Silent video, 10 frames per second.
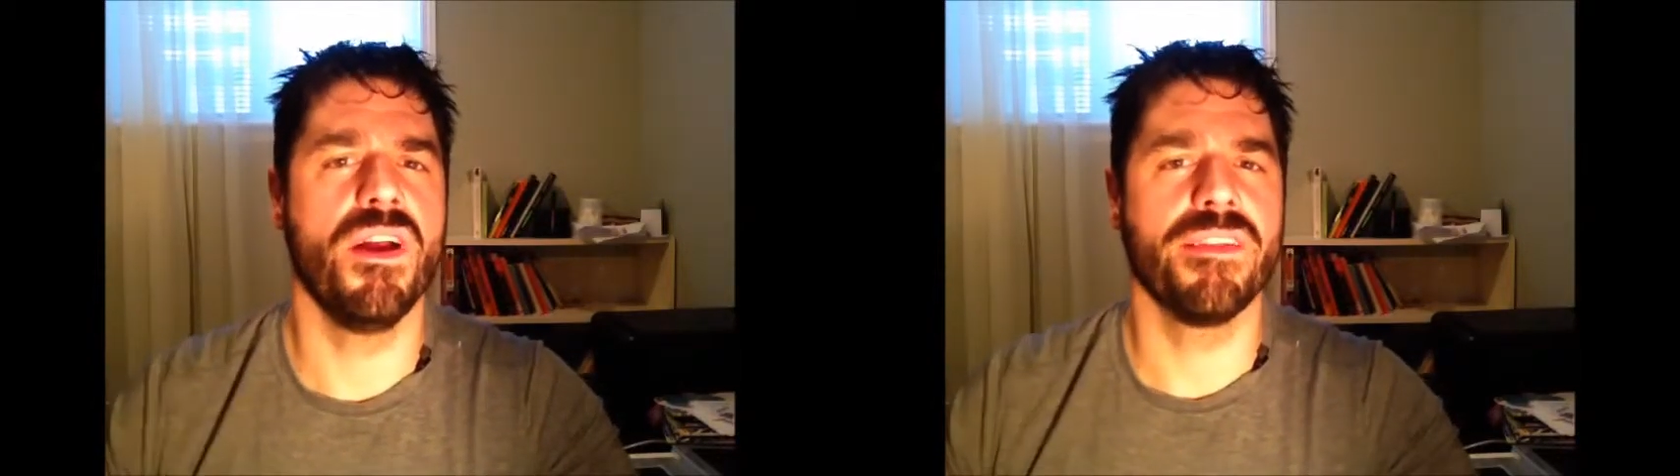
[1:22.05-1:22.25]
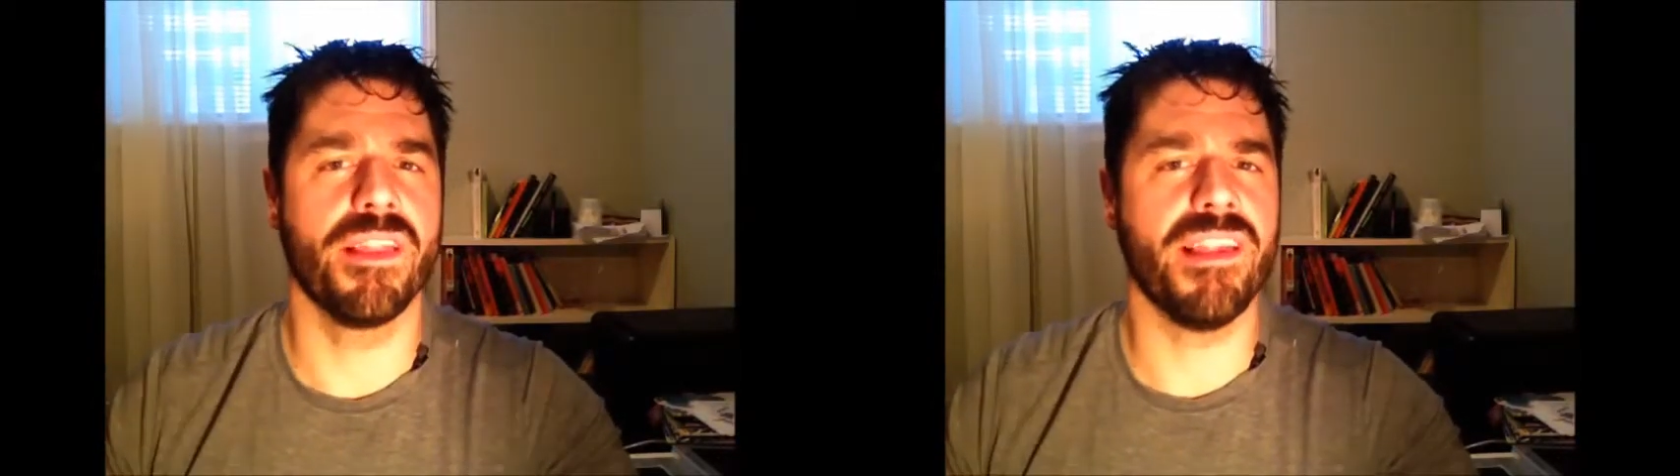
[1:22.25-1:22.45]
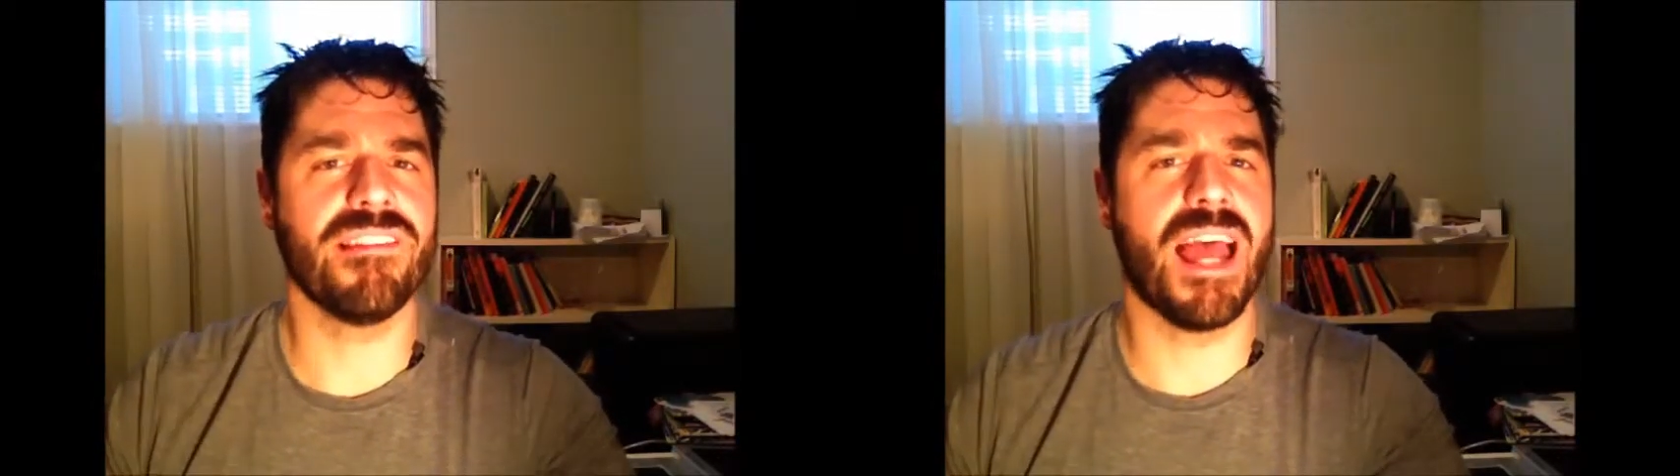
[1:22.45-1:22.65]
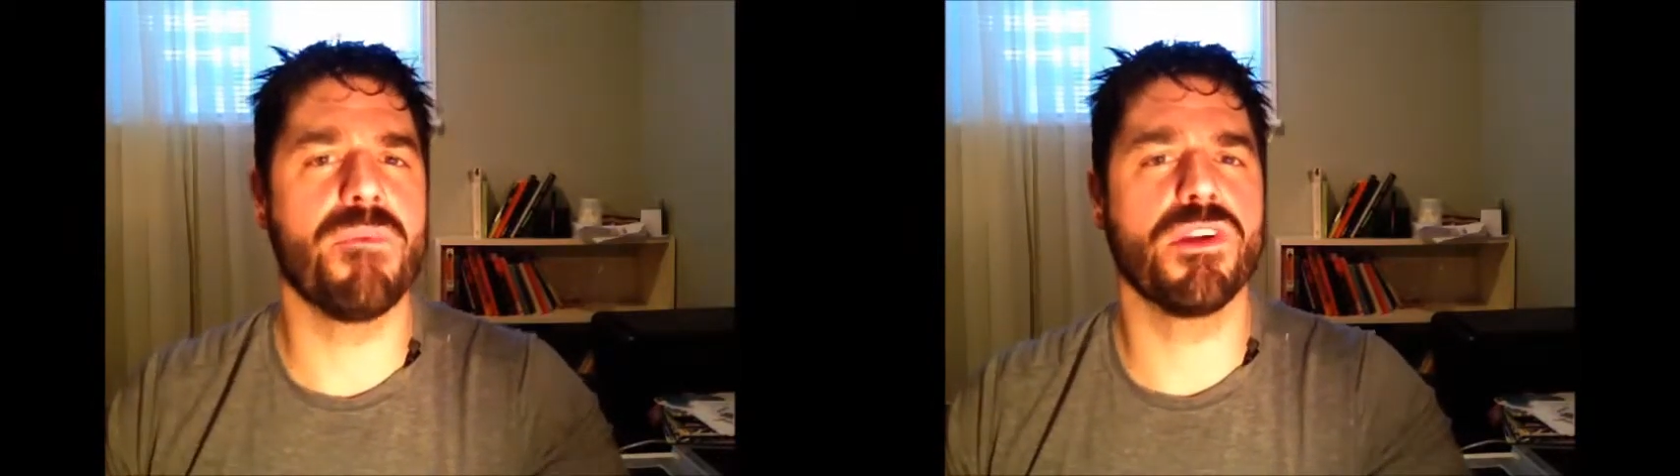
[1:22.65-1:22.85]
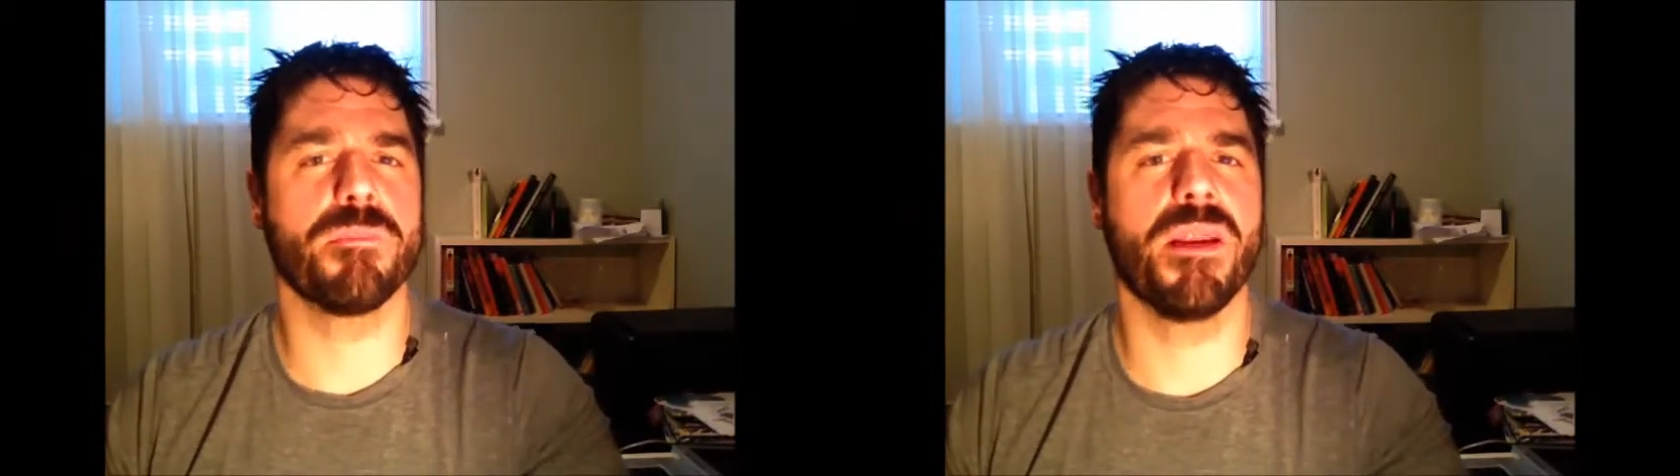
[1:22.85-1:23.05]
The less time
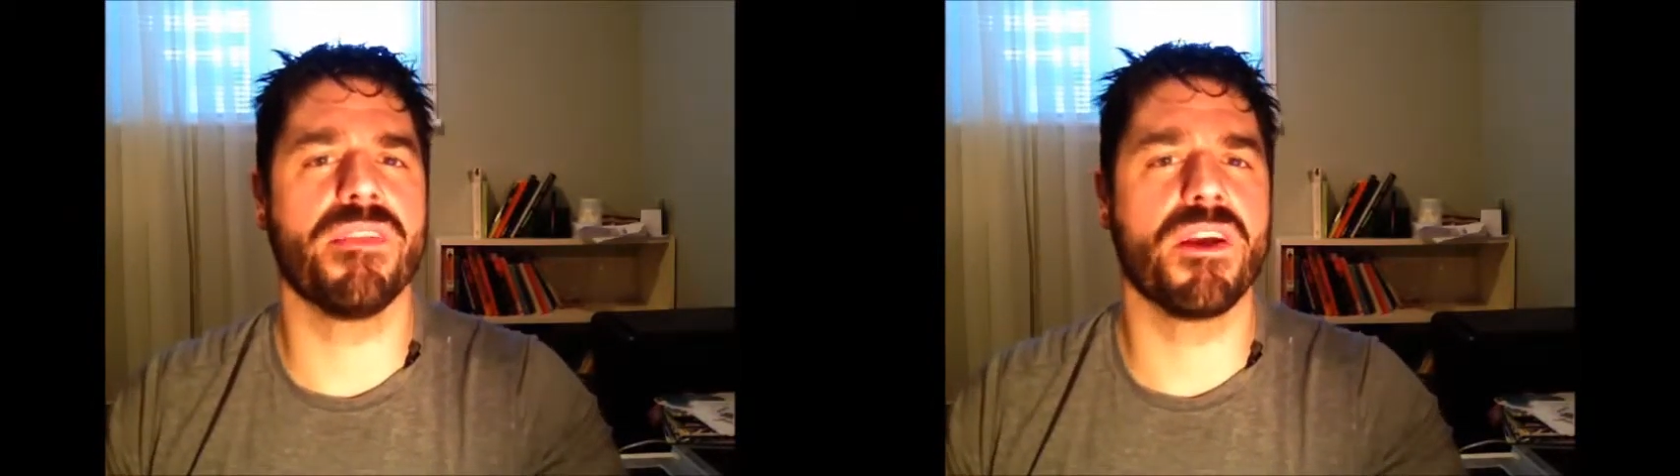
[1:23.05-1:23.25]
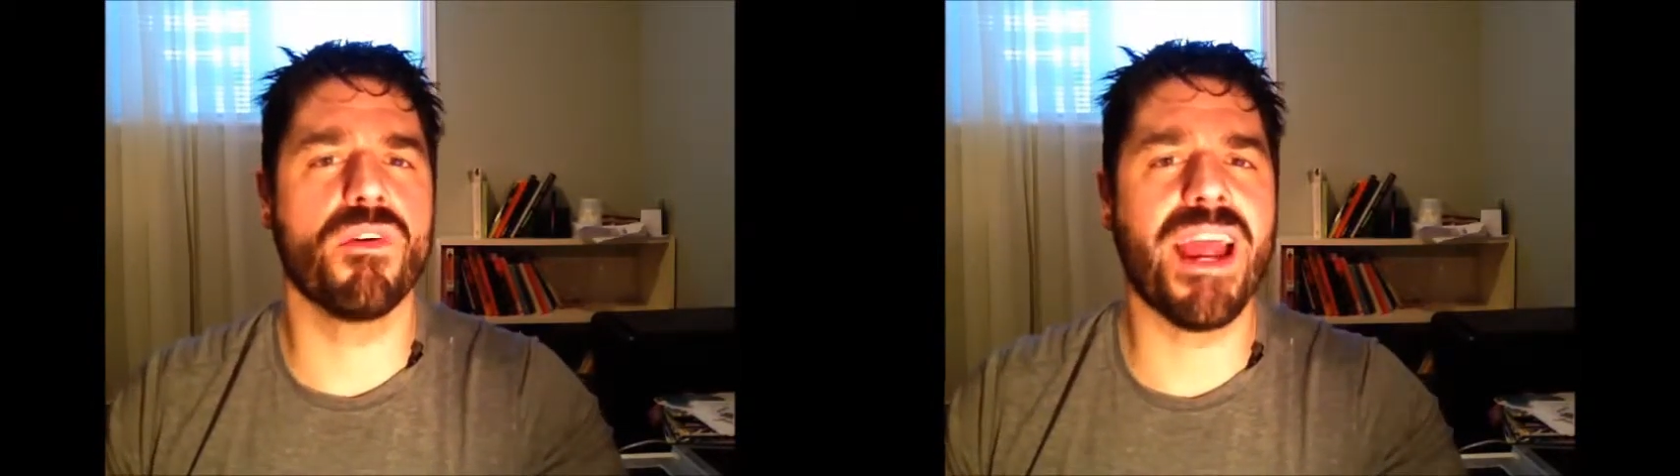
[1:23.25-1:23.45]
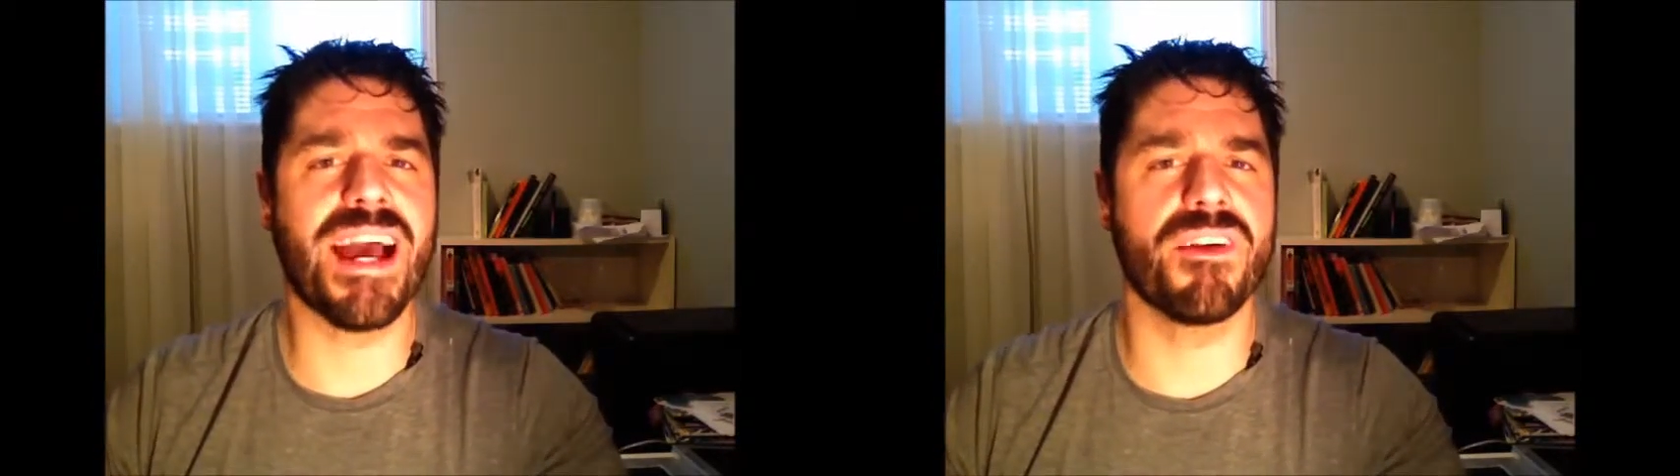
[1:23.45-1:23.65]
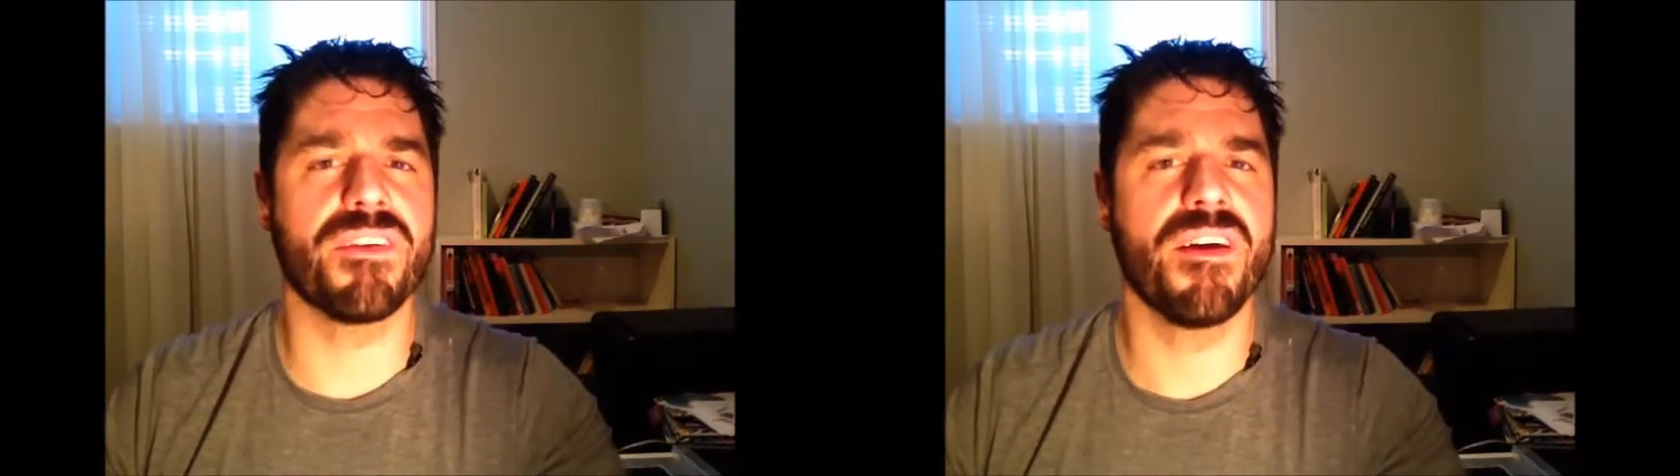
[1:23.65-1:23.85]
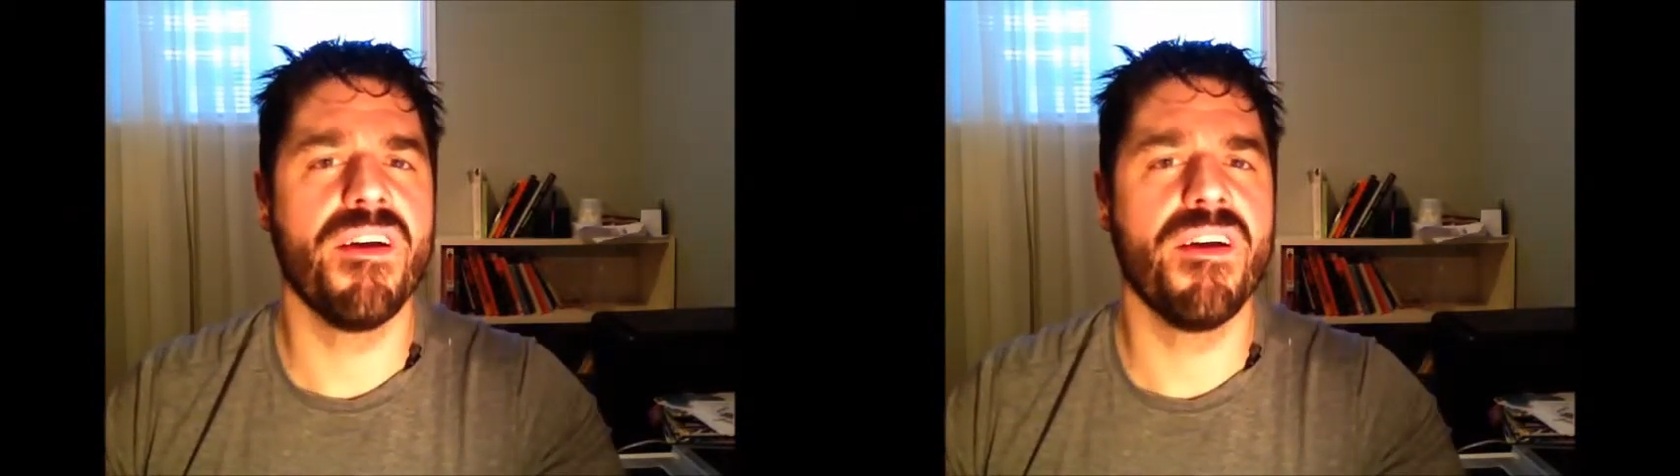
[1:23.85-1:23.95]
you spend on the ground,